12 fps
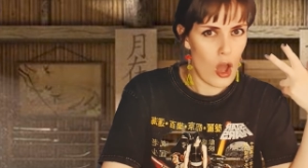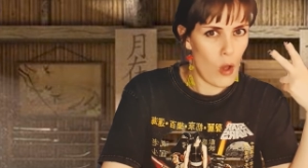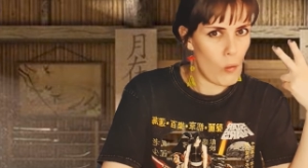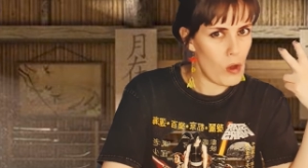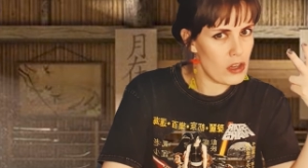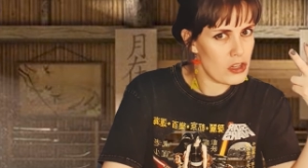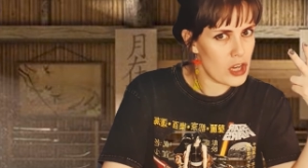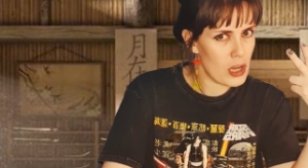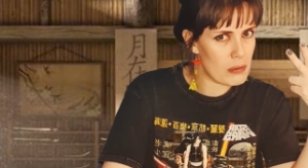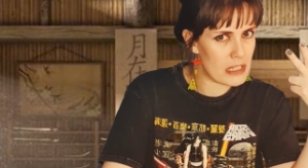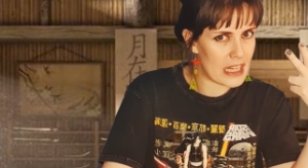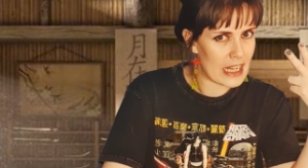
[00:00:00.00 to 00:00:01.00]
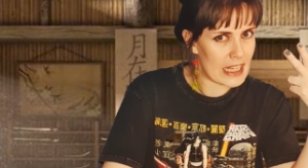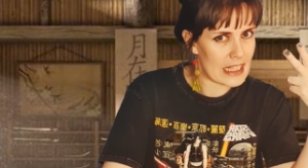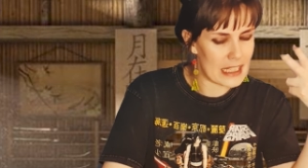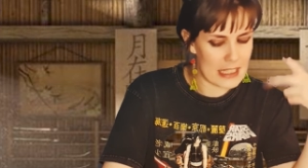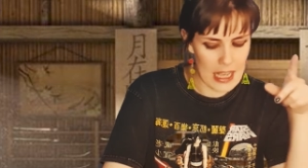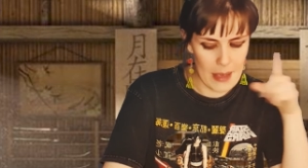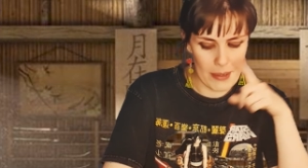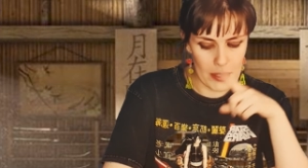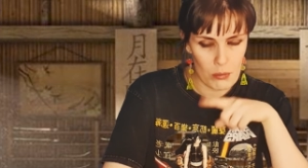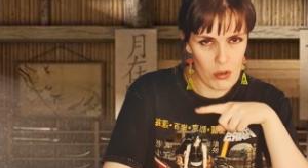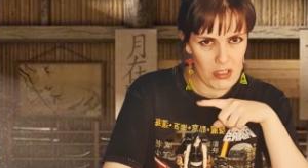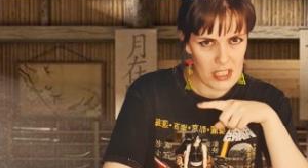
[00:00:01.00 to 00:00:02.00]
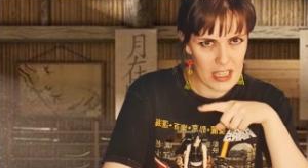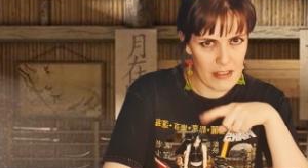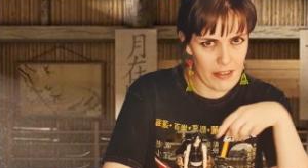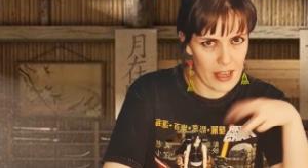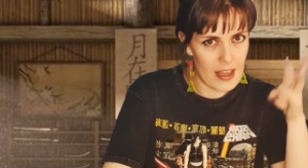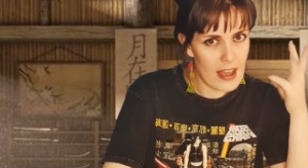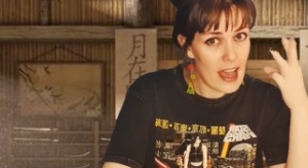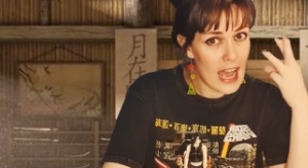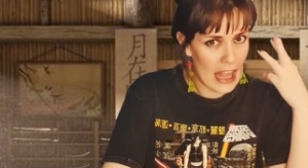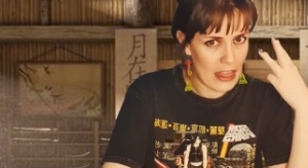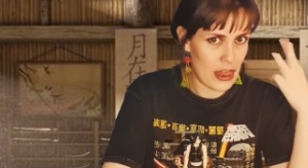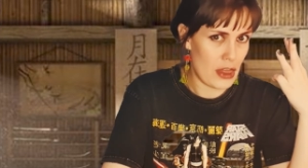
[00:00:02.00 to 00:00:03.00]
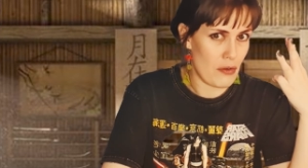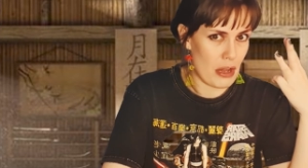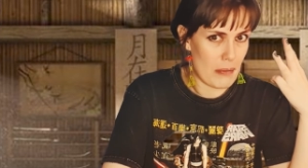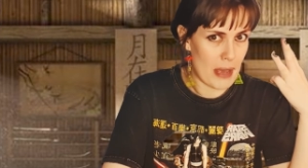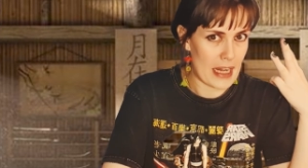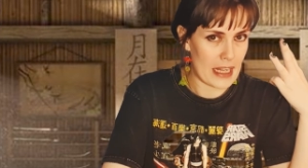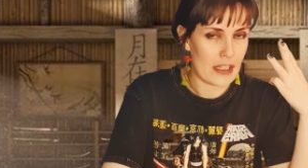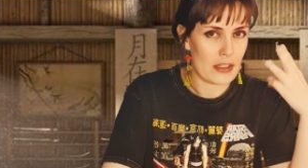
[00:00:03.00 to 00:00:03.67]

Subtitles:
1 chopstick is the same as 1 Tifa and 3 pennies.